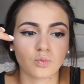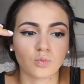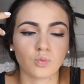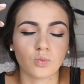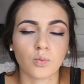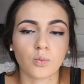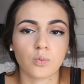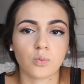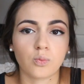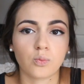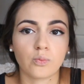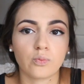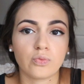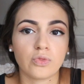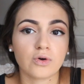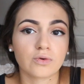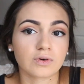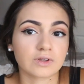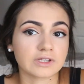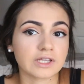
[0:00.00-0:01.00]

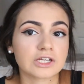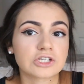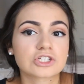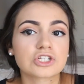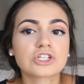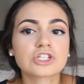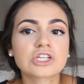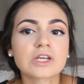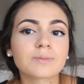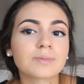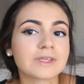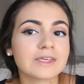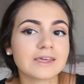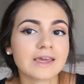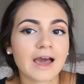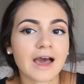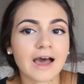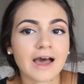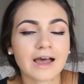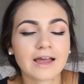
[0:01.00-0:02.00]
the relationship he
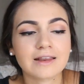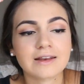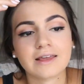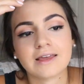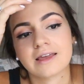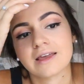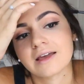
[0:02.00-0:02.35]
had,